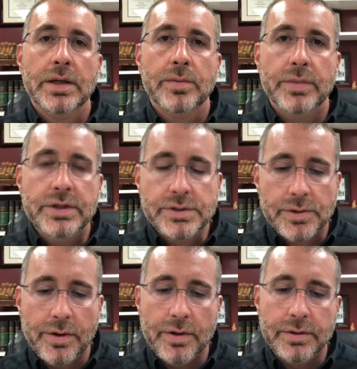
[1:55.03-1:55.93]
Be
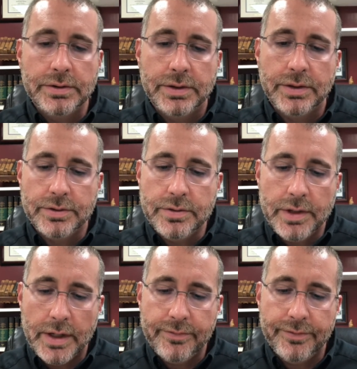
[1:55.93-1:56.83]
strong, do
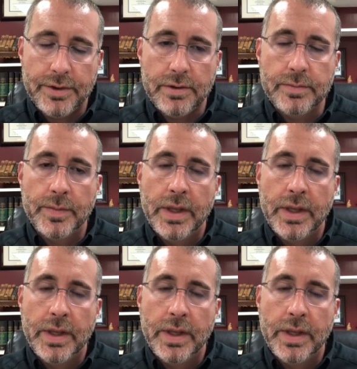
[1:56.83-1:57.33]
not fear.